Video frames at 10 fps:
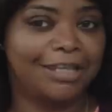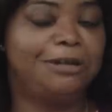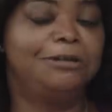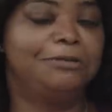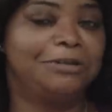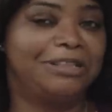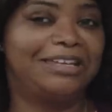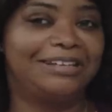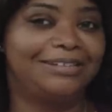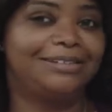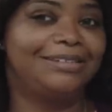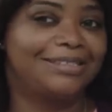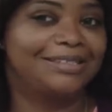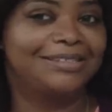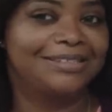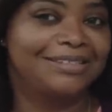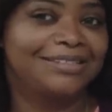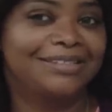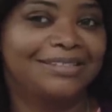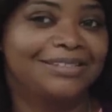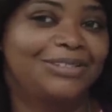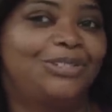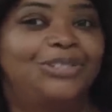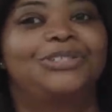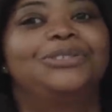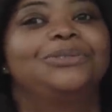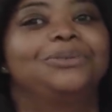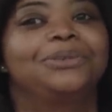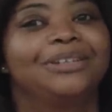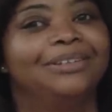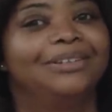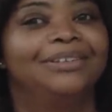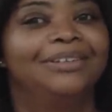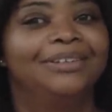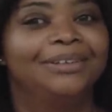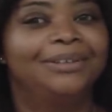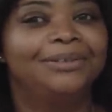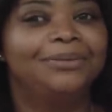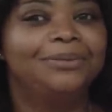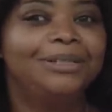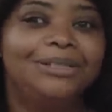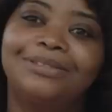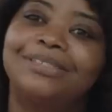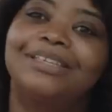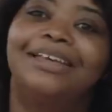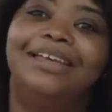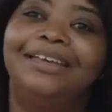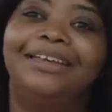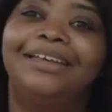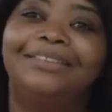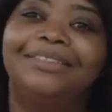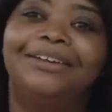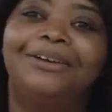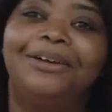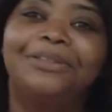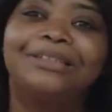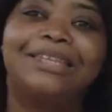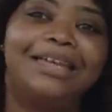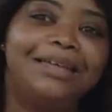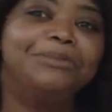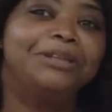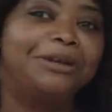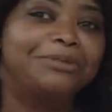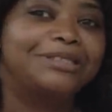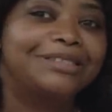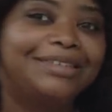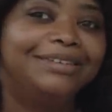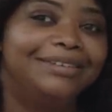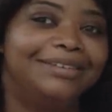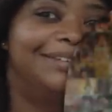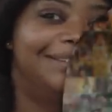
I know where that is. Shoot. We used to hang out there all the time when I was a kid.